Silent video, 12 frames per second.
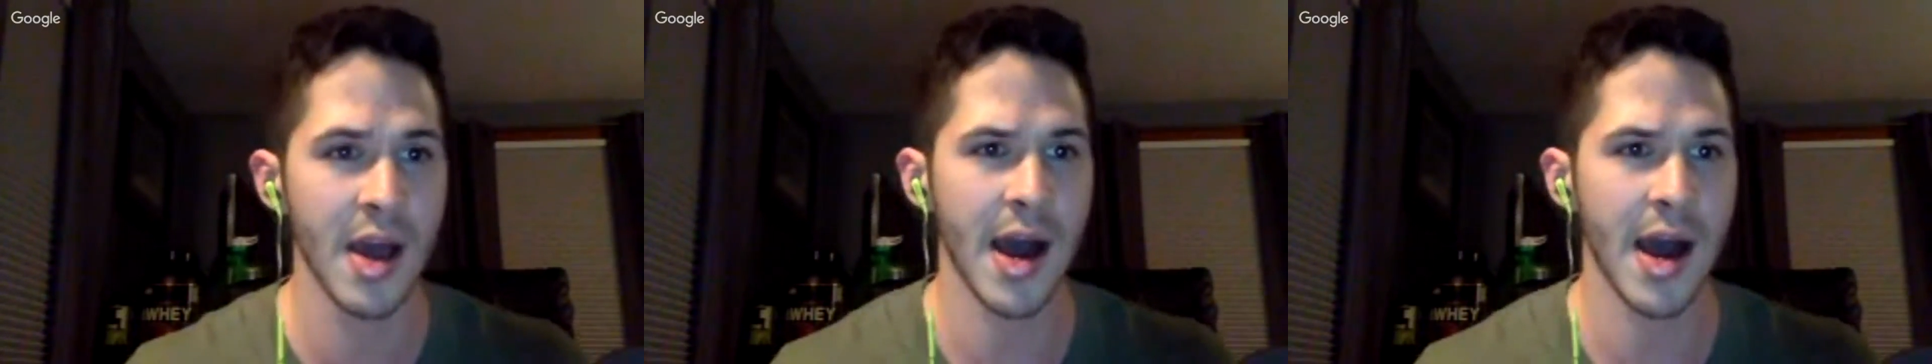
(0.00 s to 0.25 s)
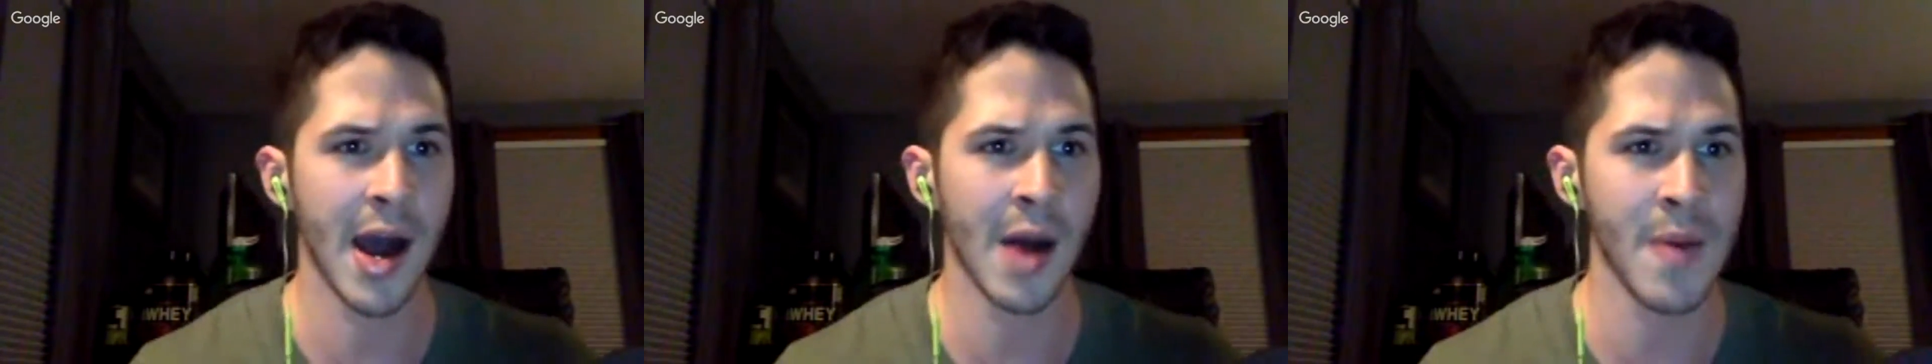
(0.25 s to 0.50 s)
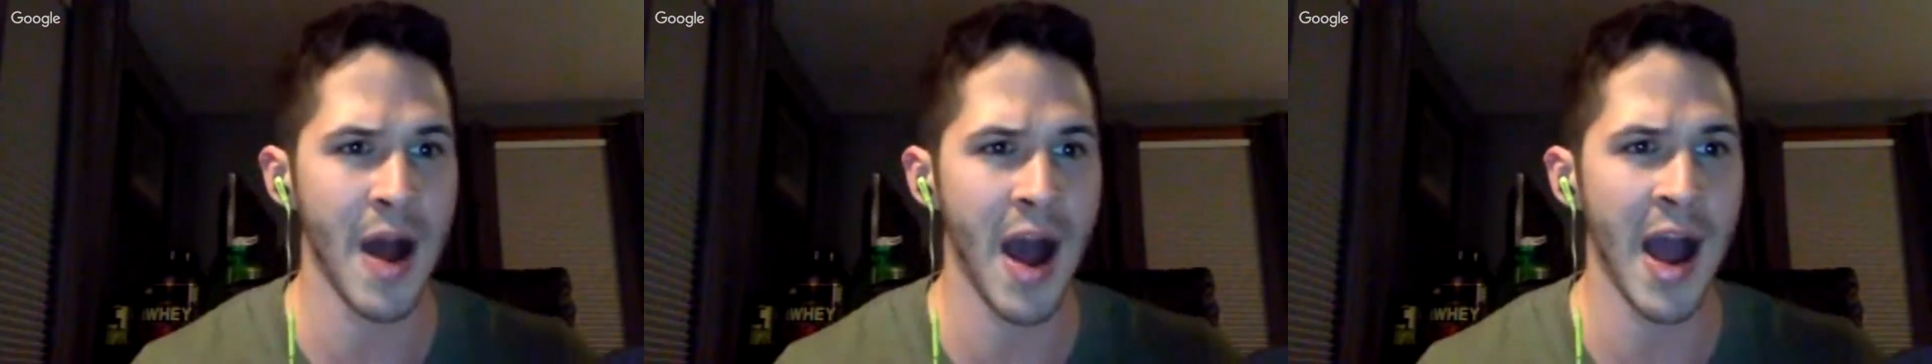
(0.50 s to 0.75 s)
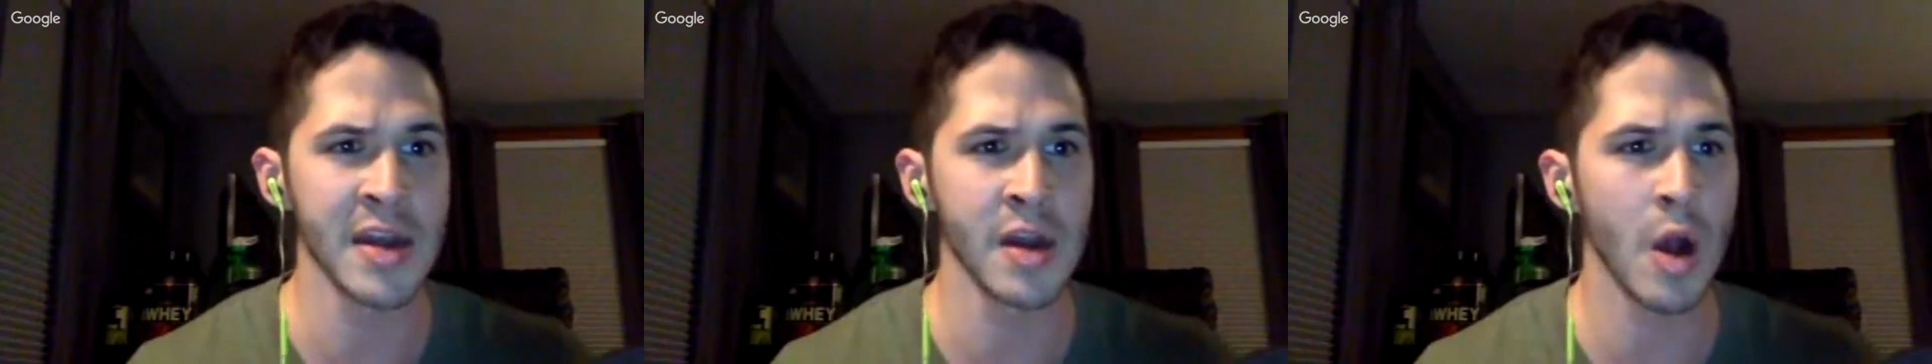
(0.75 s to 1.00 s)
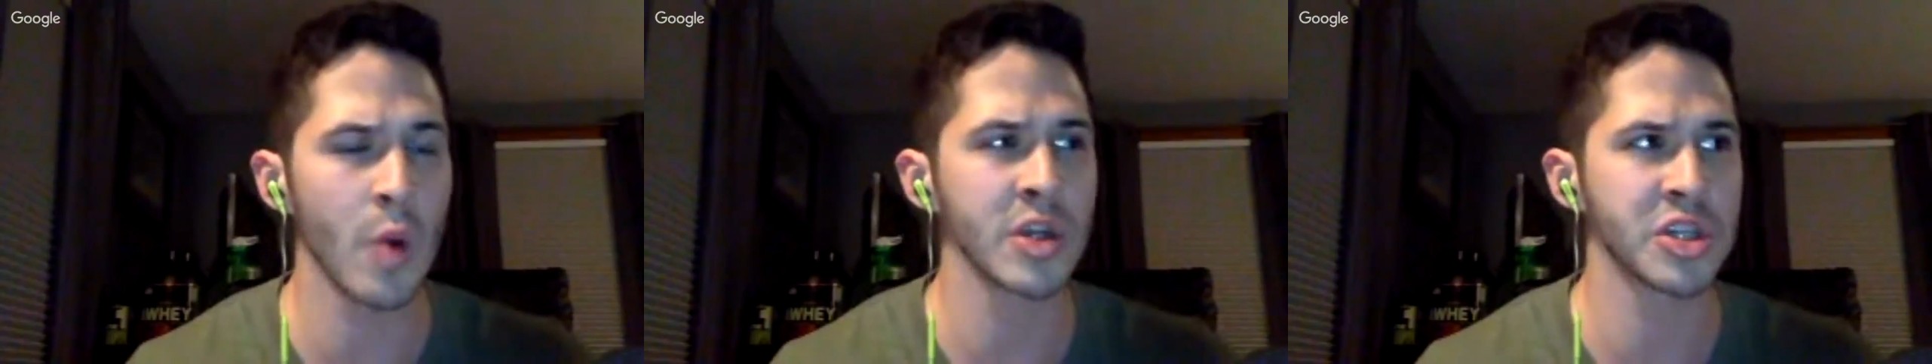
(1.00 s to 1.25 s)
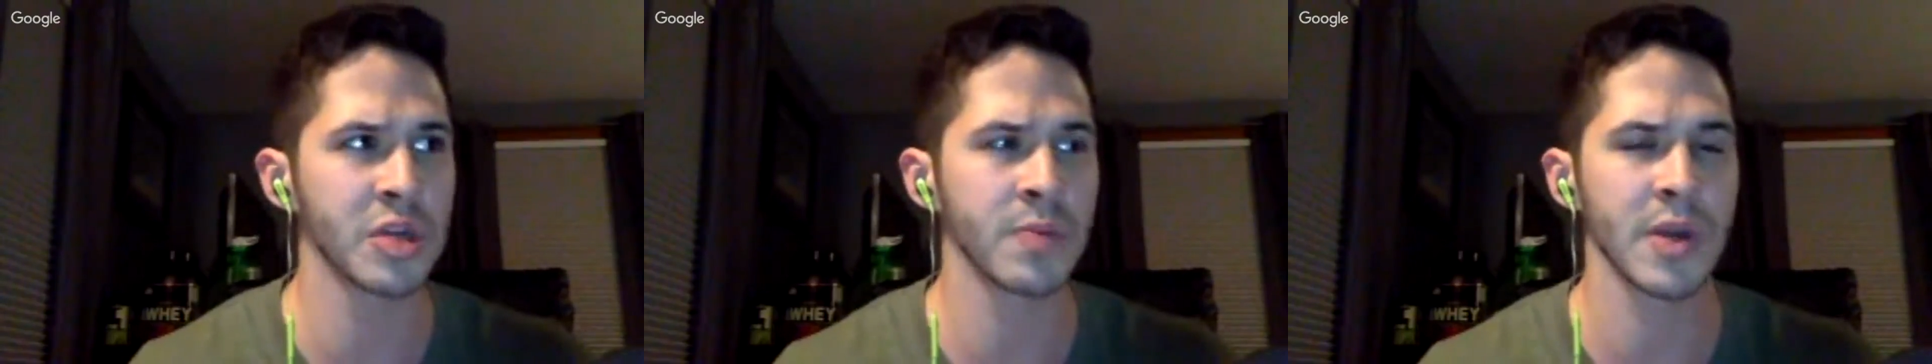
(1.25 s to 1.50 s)
I know we
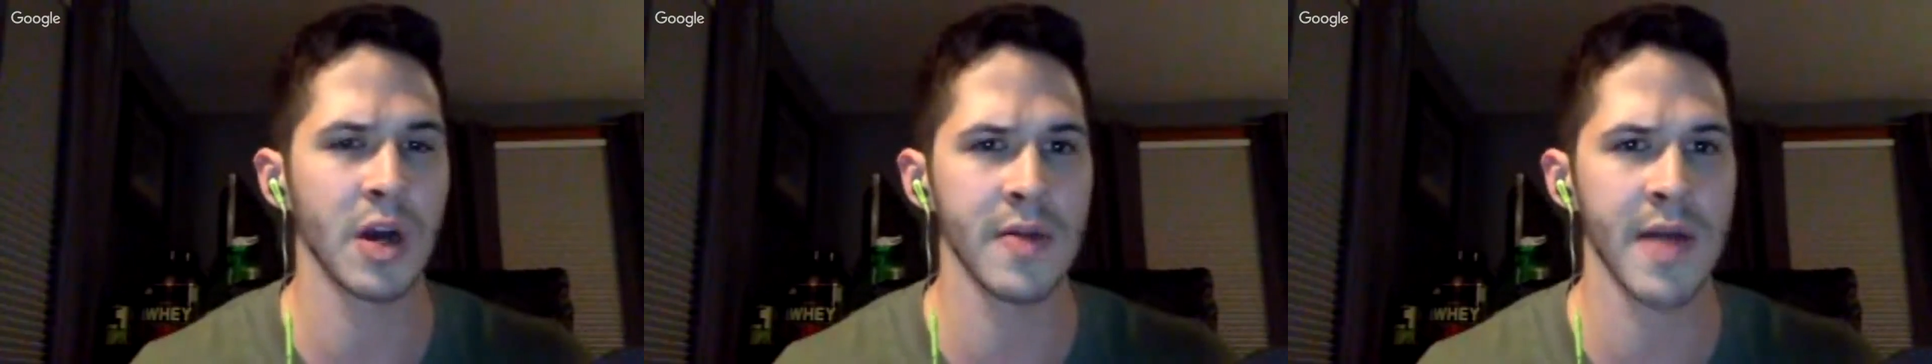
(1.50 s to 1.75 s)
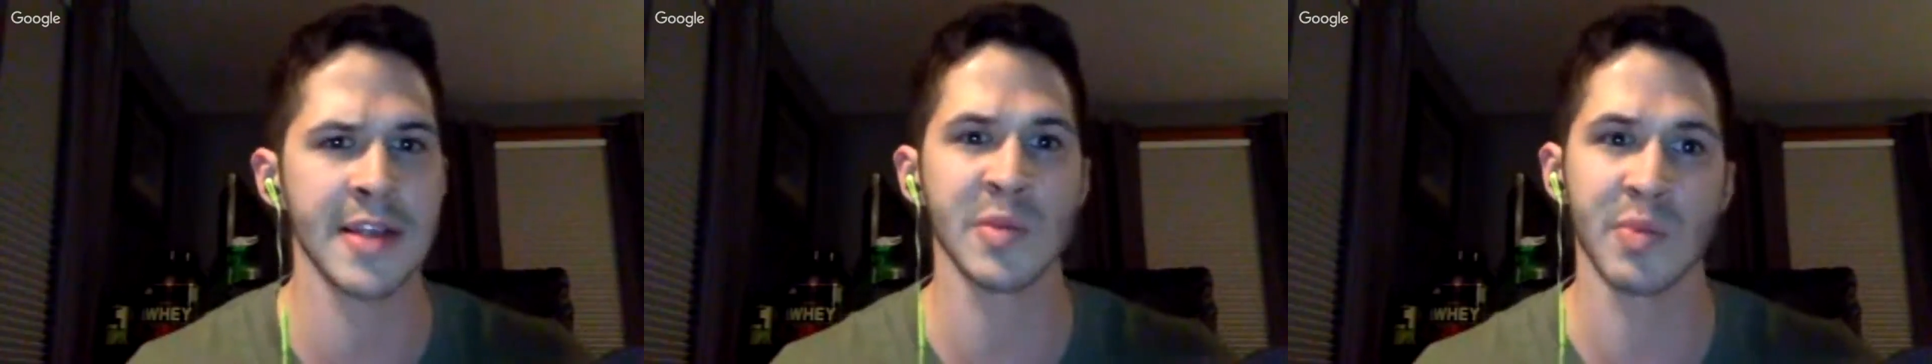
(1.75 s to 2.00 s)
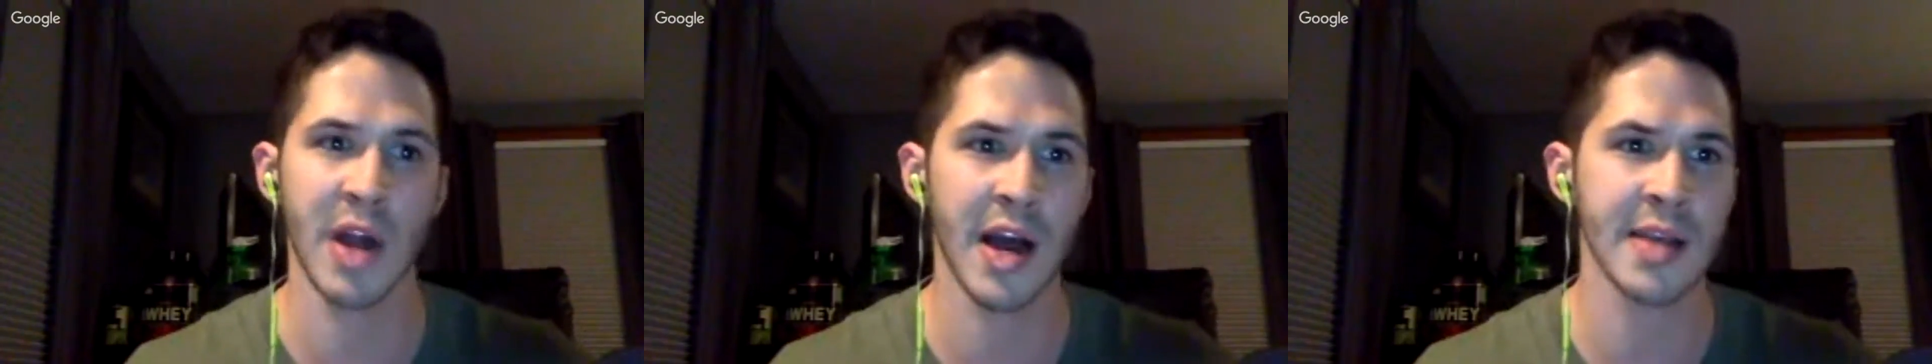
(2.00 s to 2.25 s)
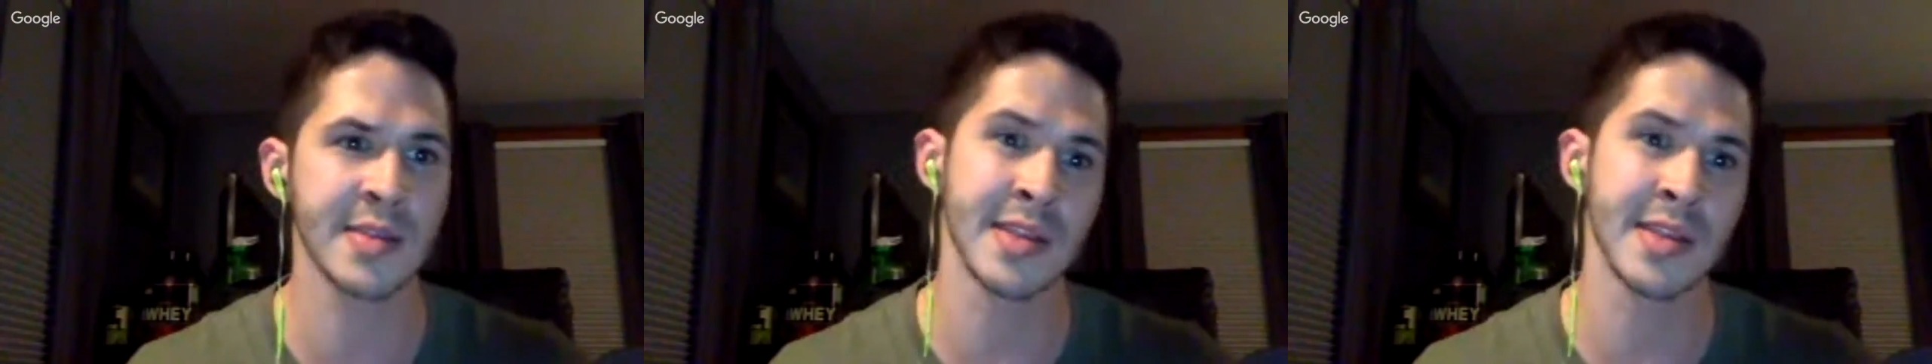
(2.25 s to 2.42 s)
shouldn't be all that surprised.